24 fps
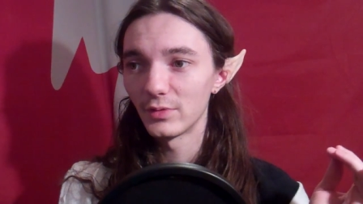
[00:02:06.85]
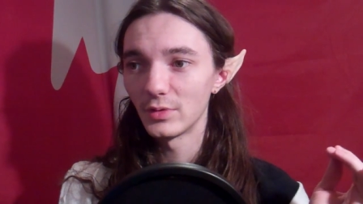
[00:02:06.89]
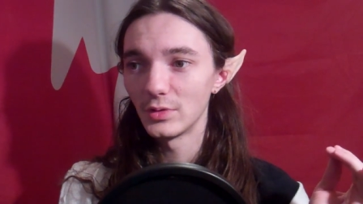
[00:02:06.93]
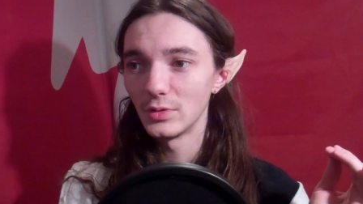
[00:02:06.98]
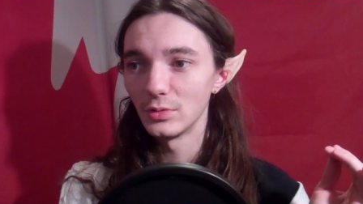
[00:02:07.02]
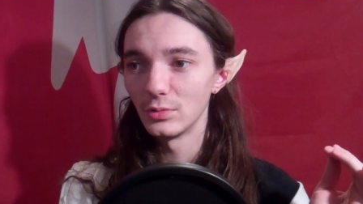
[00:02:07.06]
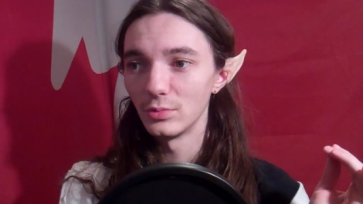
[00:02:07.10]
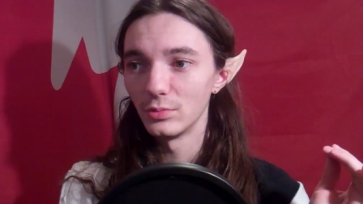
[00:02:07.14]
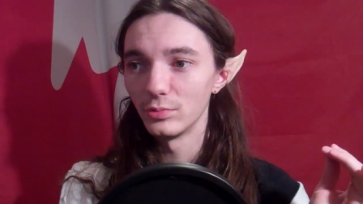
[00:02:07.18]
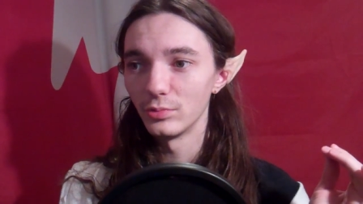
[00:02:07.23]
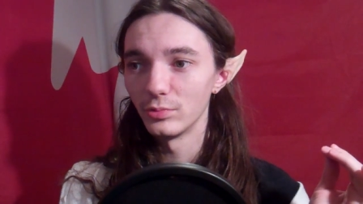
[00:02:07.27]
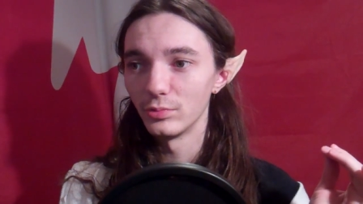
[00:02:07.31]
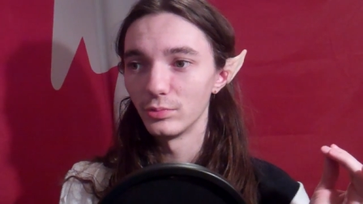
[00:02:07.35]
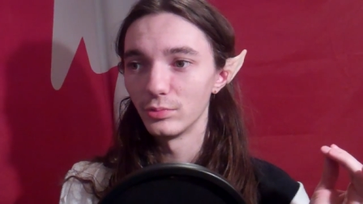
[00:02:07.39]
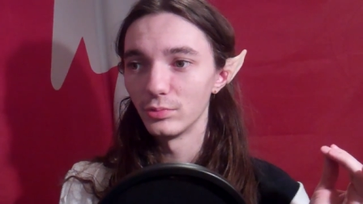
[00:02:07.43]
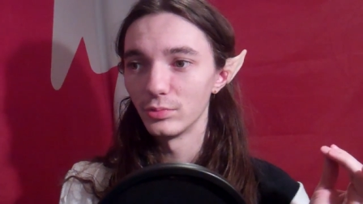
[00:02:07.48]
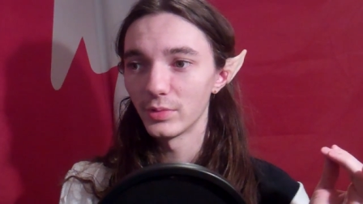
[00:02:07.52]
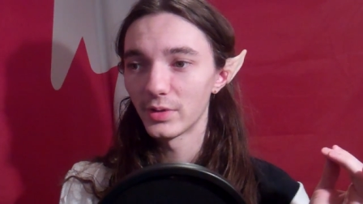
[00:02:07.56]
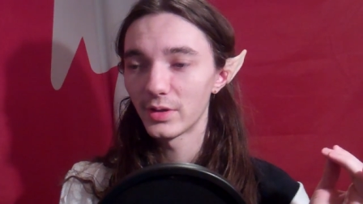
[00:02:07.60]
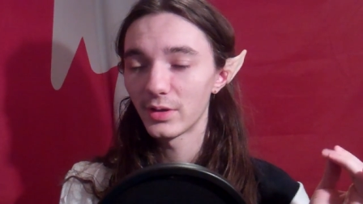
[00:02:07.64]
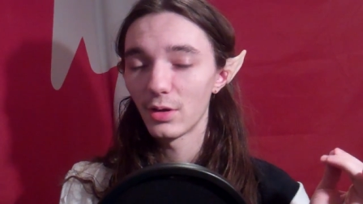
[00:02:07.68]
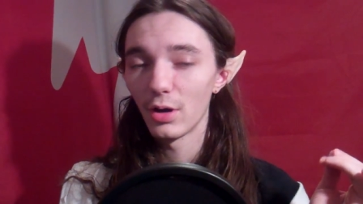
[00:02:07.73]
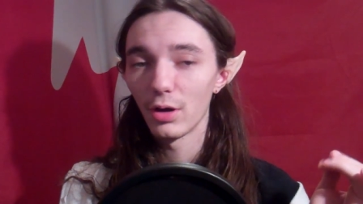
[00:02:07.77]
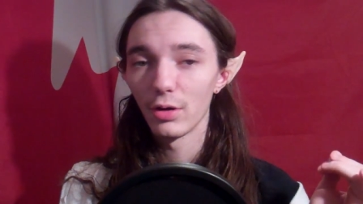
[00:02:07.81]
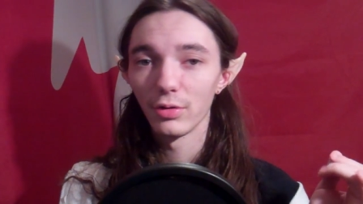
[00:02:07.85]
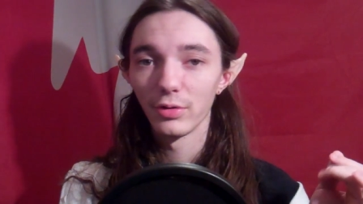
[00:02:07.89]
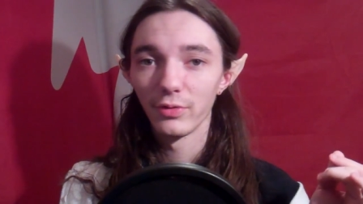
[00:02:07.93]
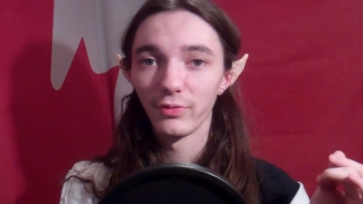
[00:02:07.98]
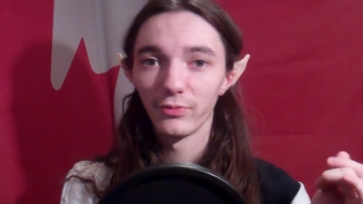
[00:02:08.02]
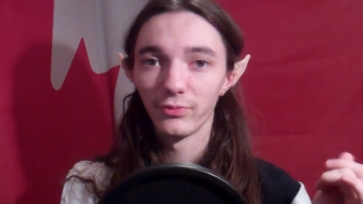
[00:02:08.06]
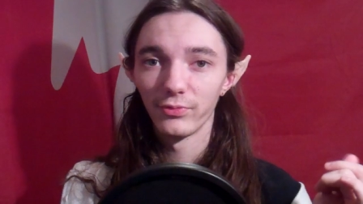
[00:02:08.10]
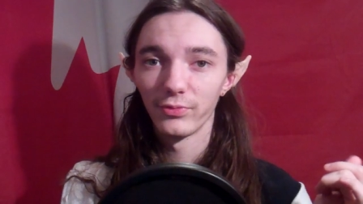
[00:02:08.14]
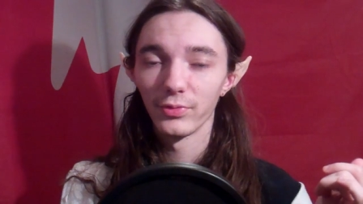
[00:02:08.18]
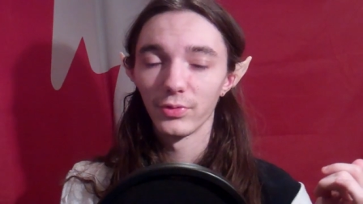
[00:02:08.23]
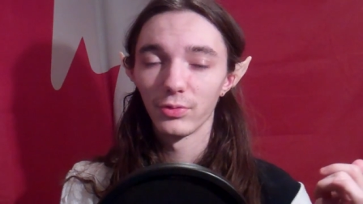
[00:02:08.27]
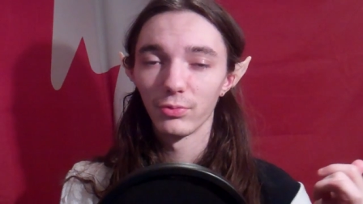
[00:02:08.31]
to scar you
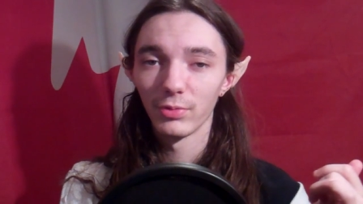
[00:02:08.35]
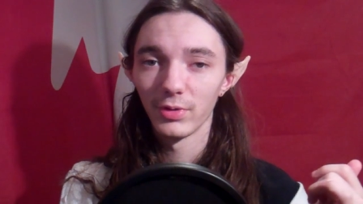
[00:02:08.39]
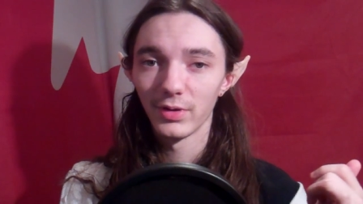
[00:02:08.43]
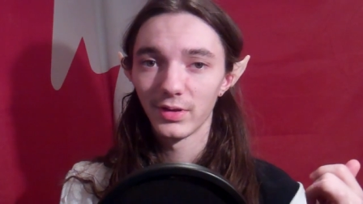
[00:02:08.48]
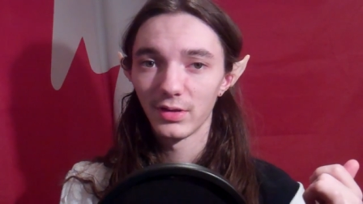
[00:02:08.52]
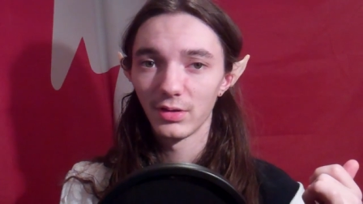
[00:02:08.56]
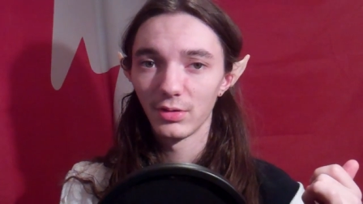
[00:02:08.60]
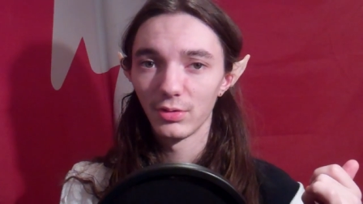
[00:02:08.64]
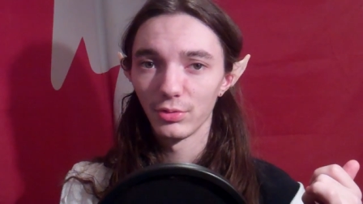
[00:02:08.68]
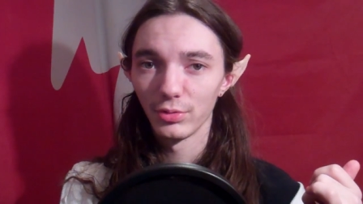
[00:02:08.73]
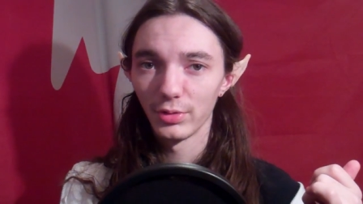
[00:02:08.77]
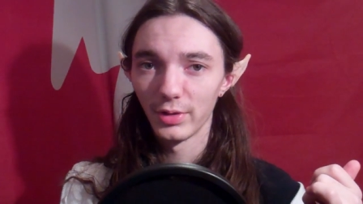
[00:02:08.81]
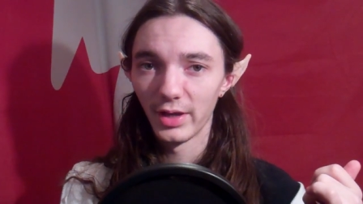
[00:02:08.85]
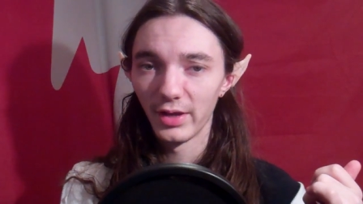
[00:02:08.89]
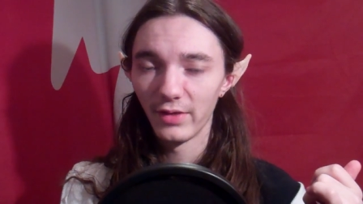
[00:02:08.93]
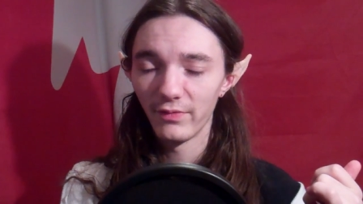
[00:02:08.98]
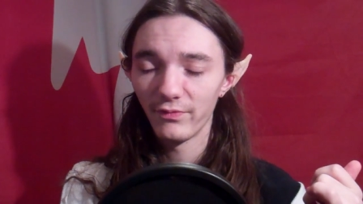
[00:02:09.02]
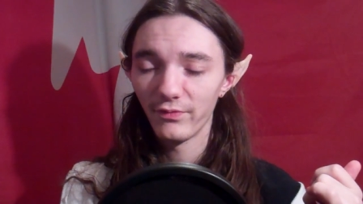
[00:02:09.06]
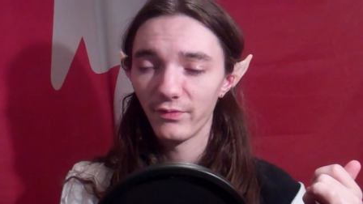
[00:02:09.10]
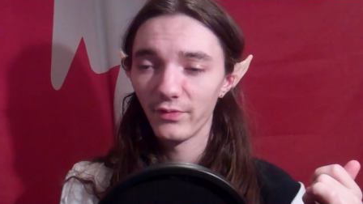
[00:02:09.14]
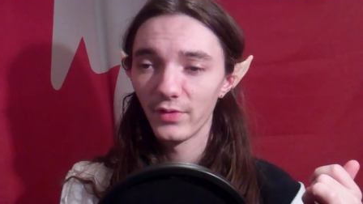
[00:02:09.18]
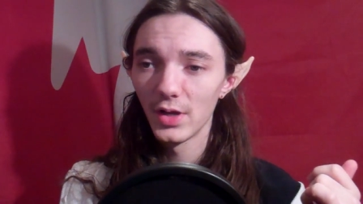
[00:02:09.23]
for the rest of your life.